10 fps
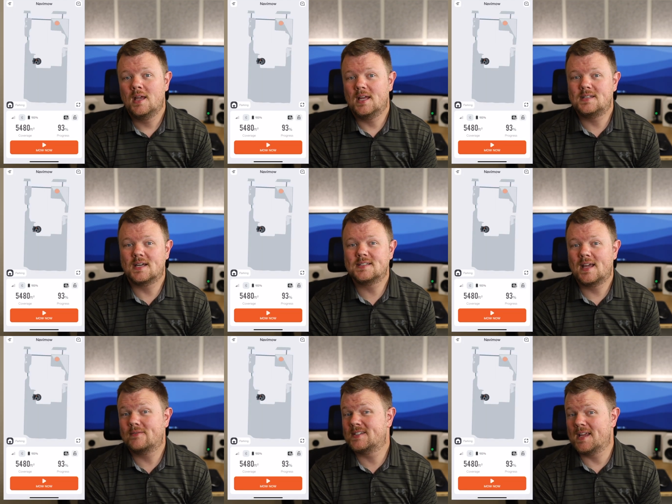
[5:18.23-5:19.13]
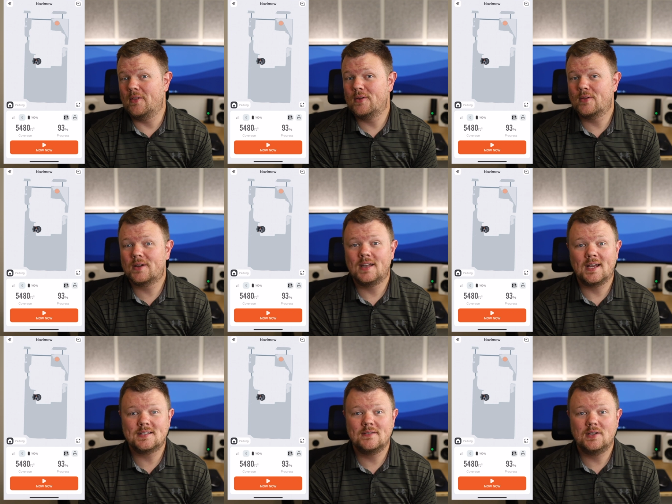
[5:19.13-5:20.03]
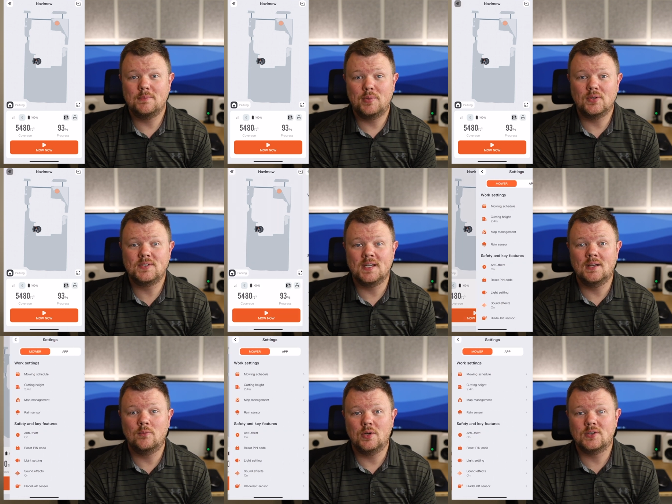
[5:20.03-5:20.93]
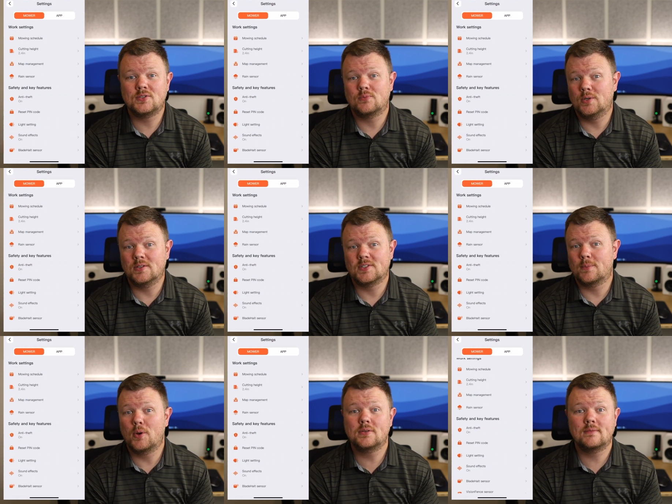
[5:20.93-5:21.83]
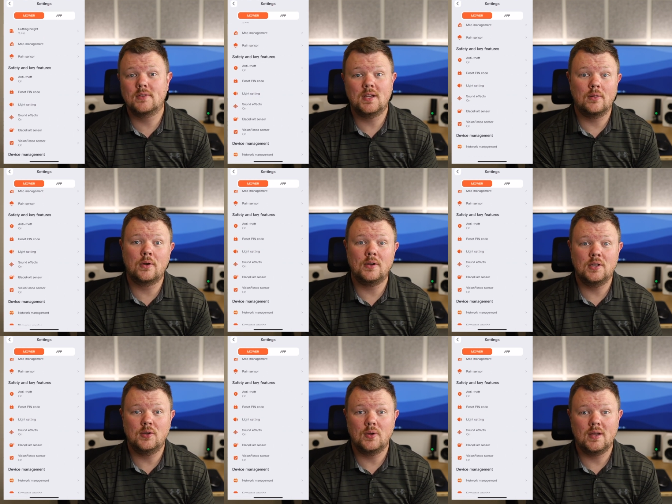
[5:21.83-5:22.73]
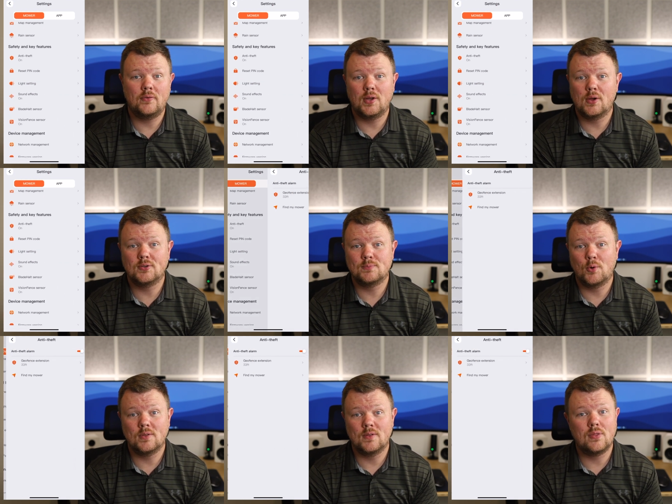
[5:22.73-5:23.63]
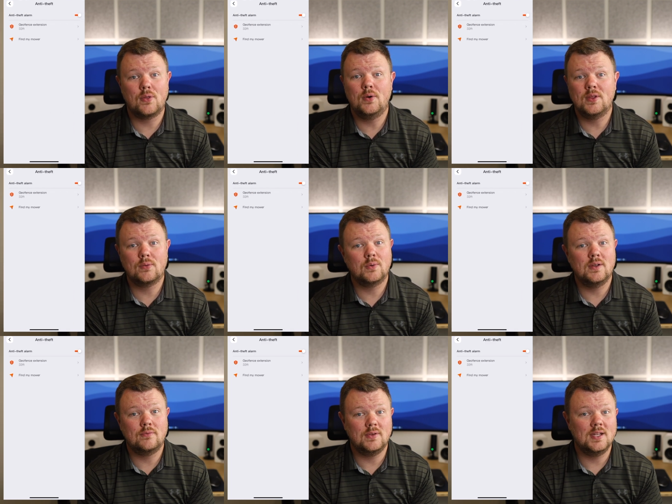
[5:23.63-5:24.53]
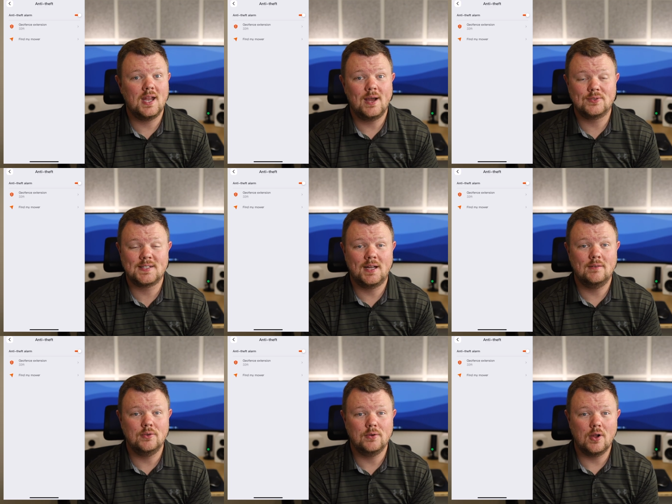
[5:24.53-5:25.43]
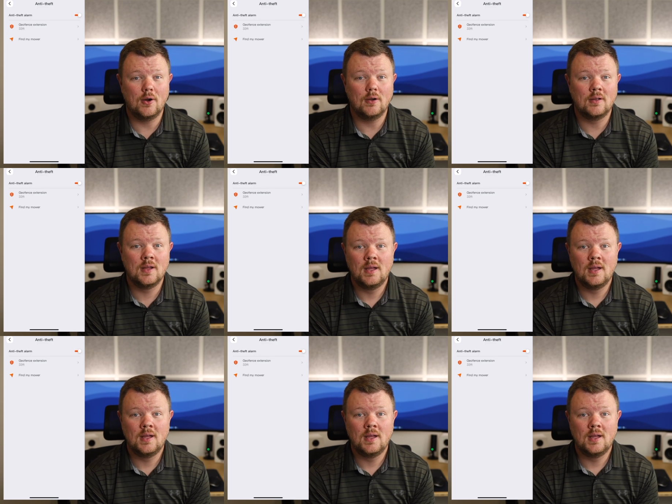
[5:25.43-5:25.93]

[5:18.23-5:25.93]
It does have cellular connectivity built in, which will supposedly alert you if it goes more than 33 feet outside of your yard.